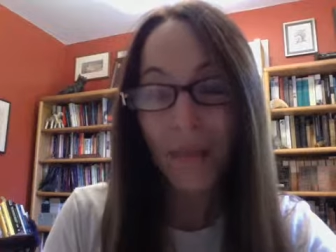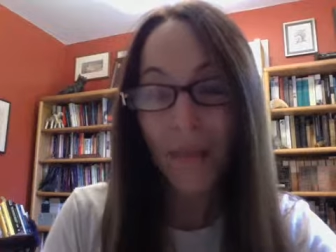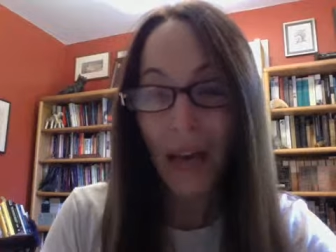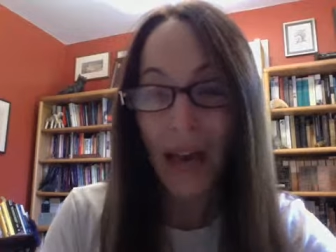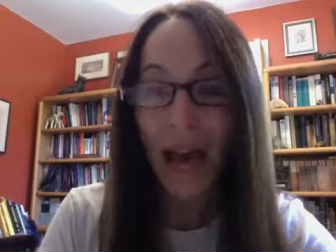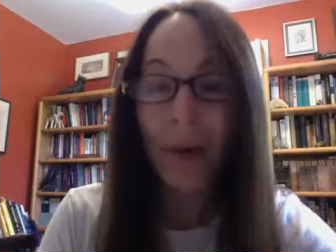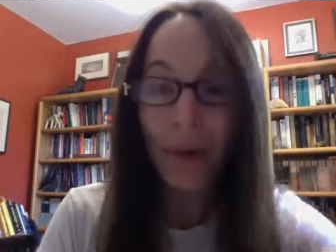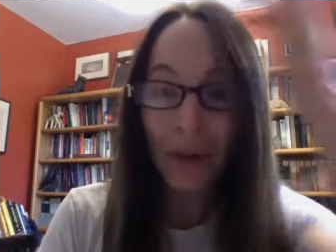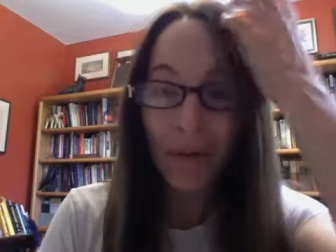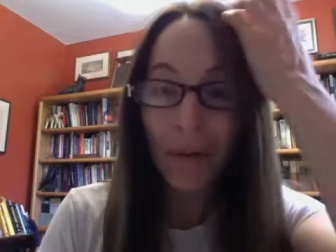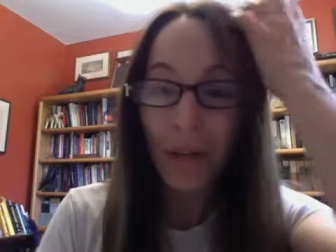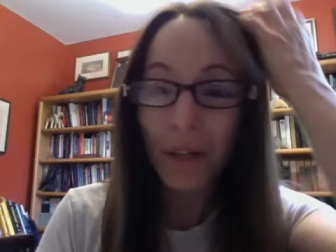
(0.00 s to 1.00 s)

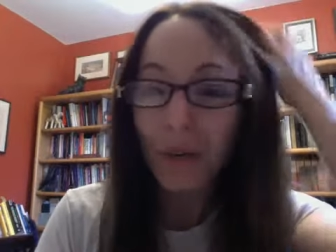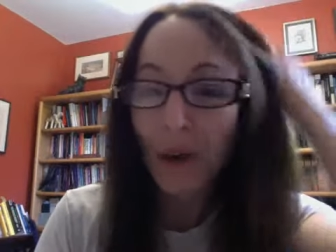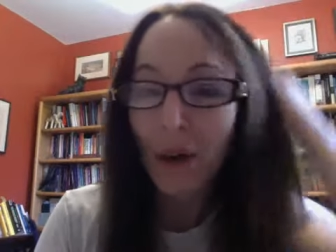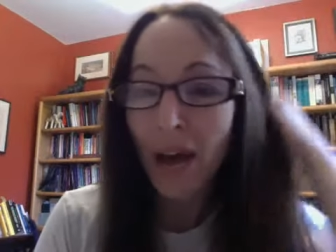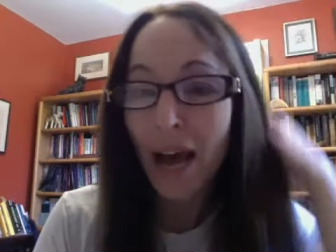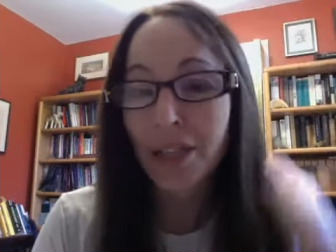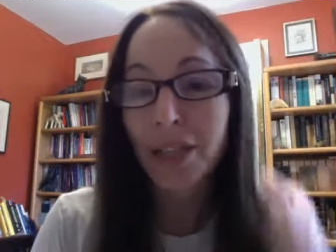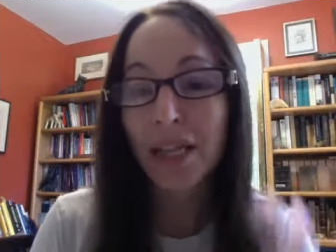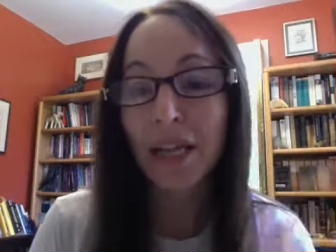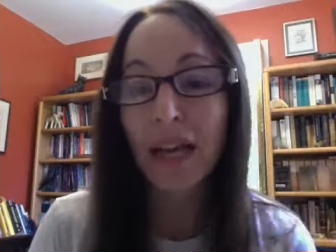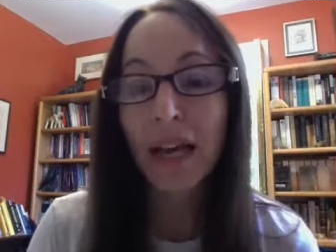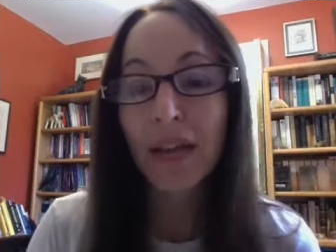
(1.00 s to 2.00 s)
hour when you are
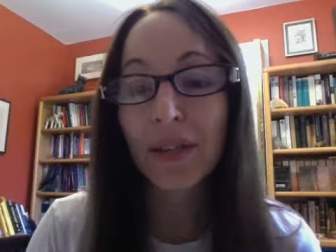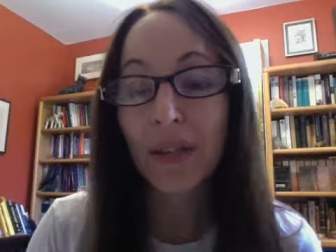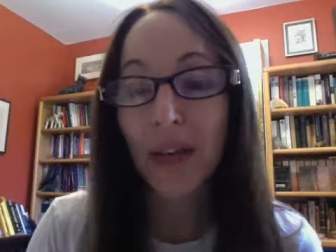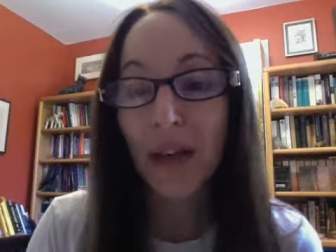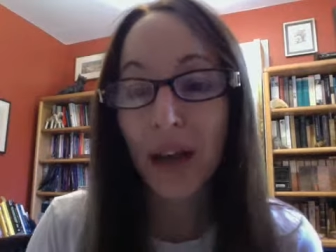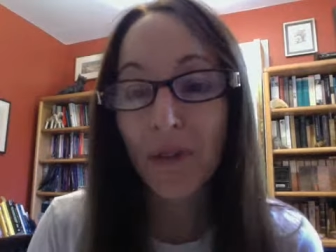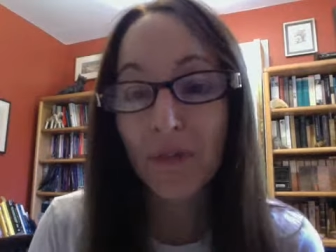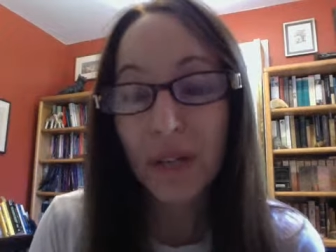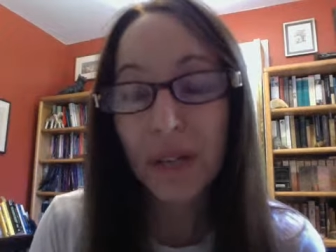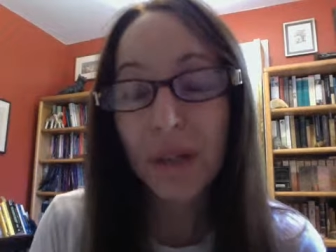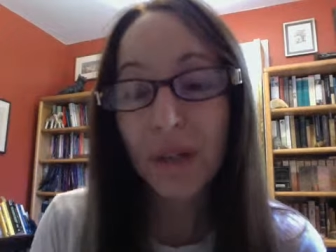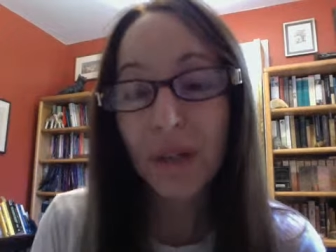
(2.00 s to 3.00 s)
acting as a
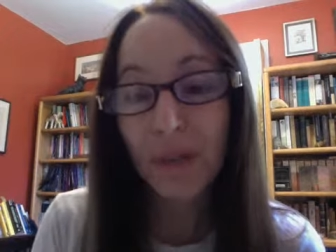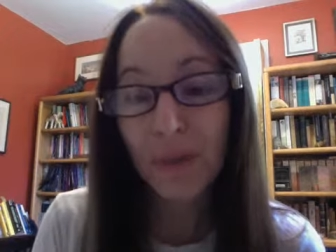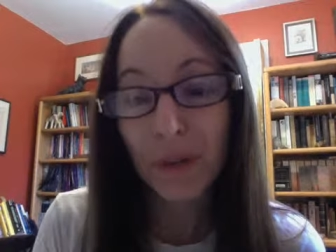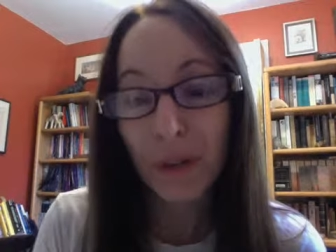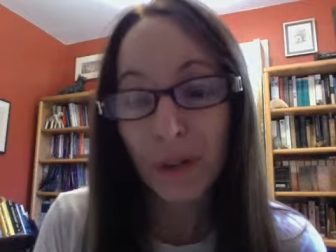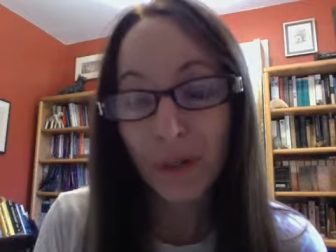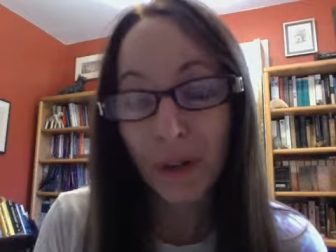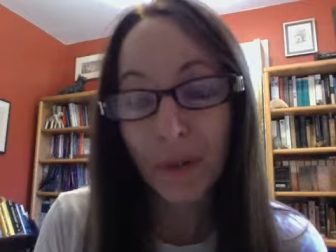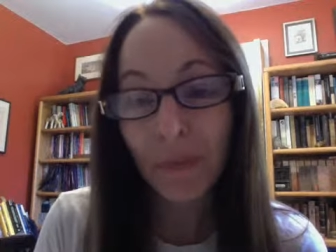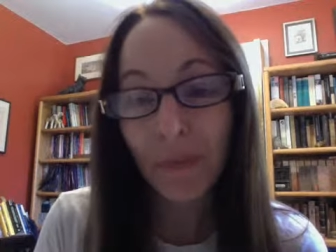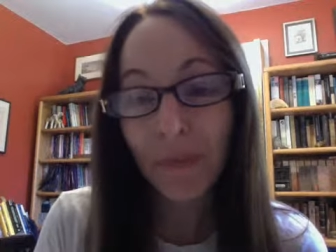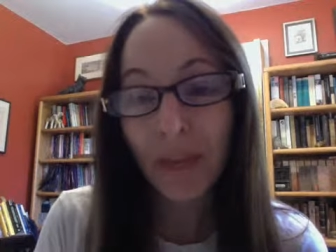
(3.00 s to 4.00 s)
research
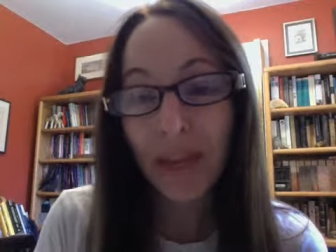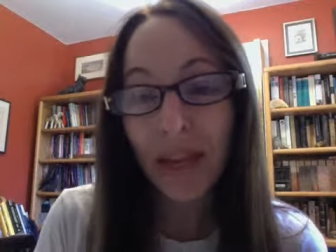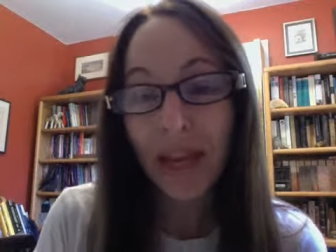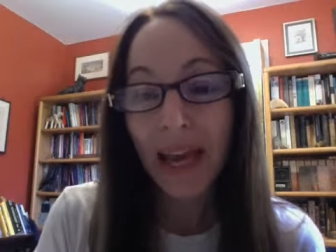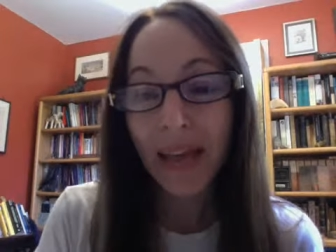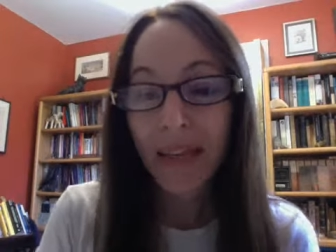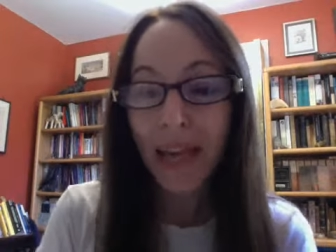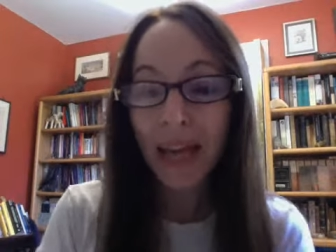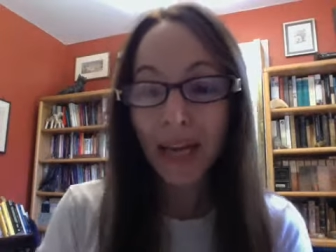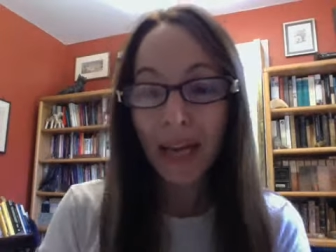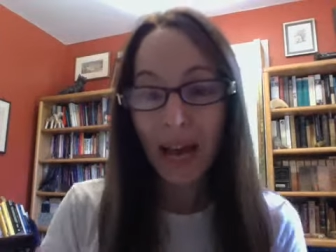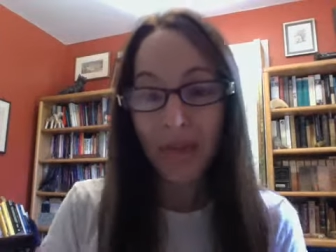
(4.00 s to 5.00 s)
observer. And
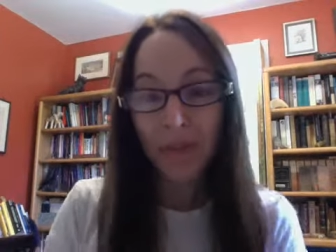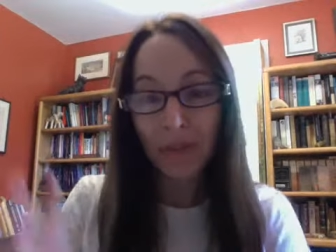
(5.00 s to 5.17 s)
then, after